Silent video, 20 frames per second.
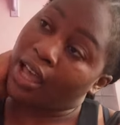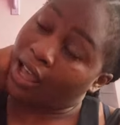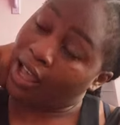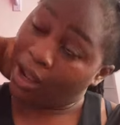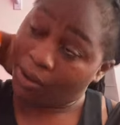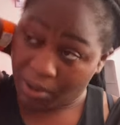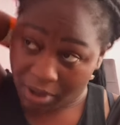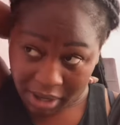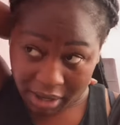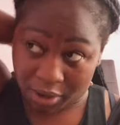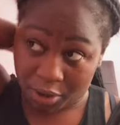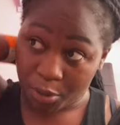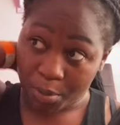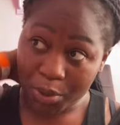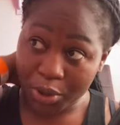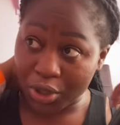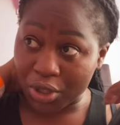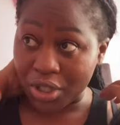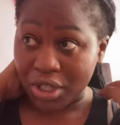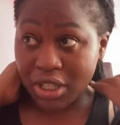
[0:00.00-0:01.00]
and then an
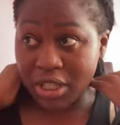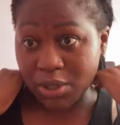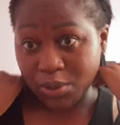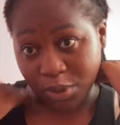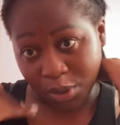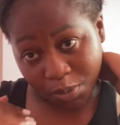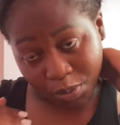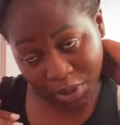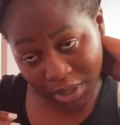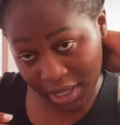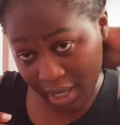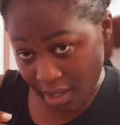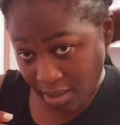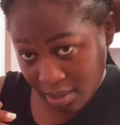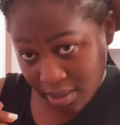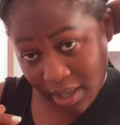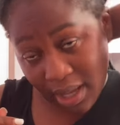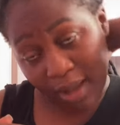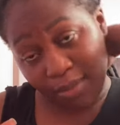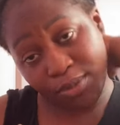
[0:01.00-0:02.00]
opportunity would present to
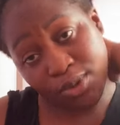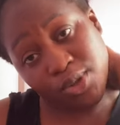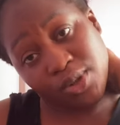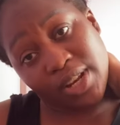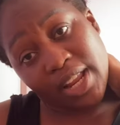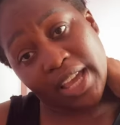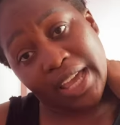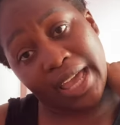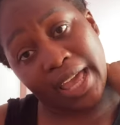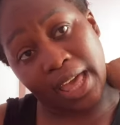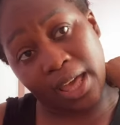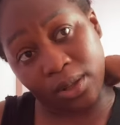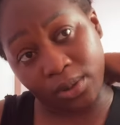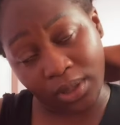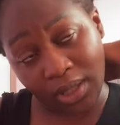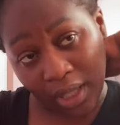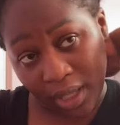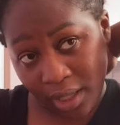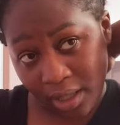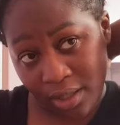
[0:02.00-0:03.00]
come to like
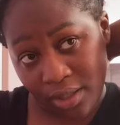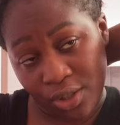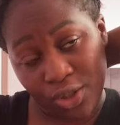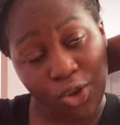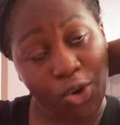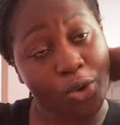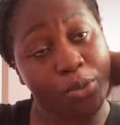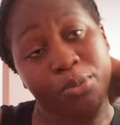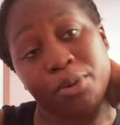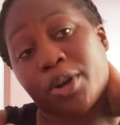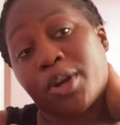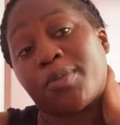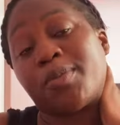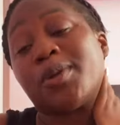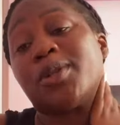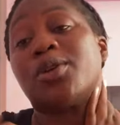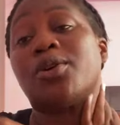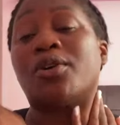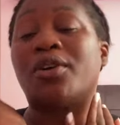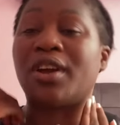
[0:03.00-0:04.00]
Gauteng, Joburg,
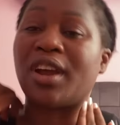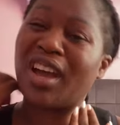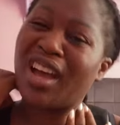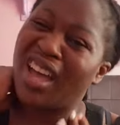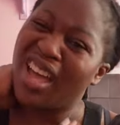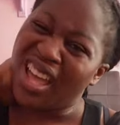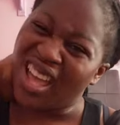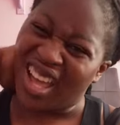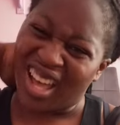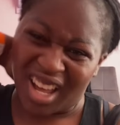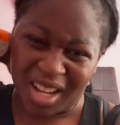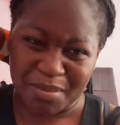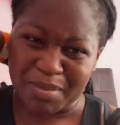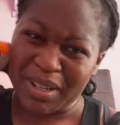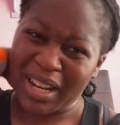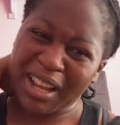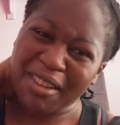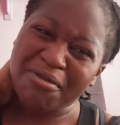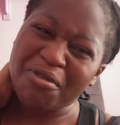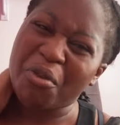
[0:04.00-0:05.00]
Pretoria. I'd be
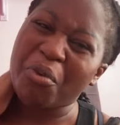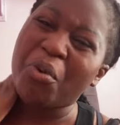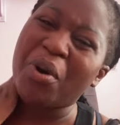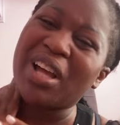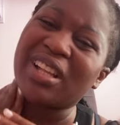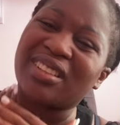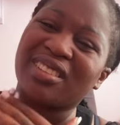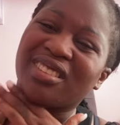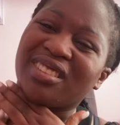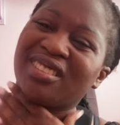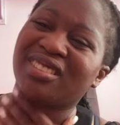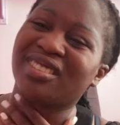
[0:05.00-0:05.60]
like, for what?